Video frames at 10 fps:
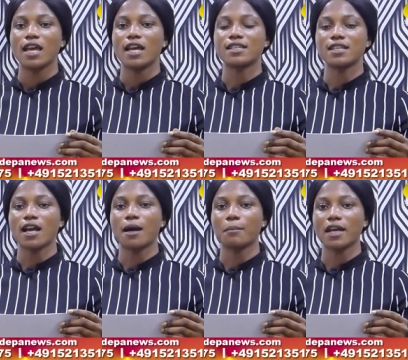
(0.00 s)
e de
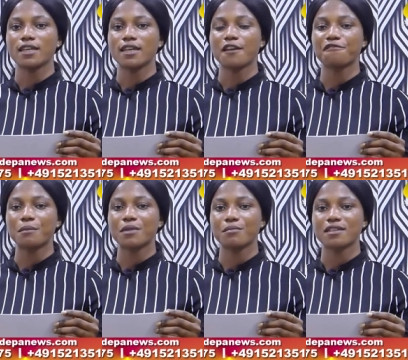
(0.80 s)
amaye ye
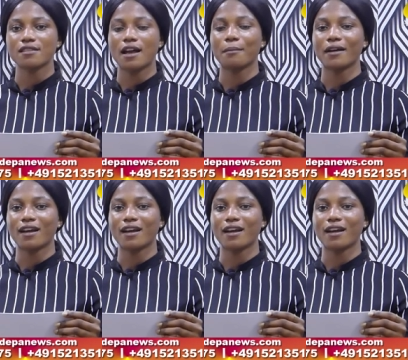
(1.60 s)
frame miss ama